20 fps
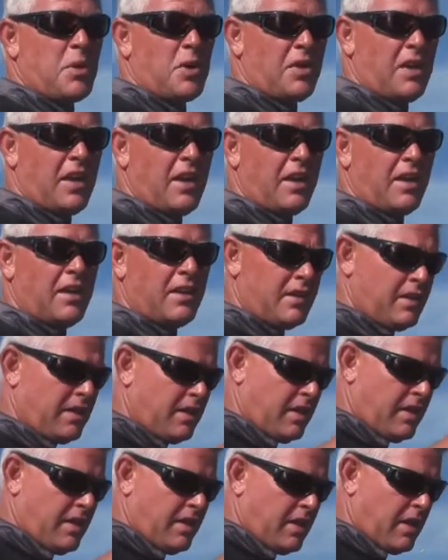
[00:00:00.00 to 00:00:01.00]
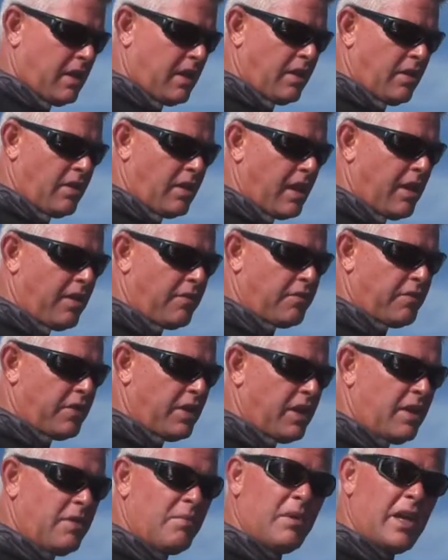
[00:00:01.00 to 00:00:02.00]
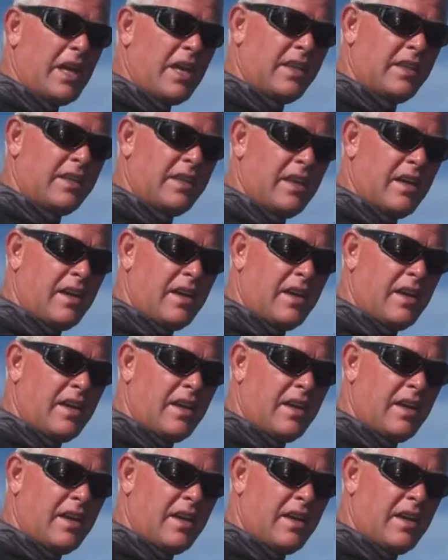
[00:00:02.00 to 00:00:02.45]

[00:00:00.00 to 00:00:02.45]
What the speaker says: on here, and you'll have ready-made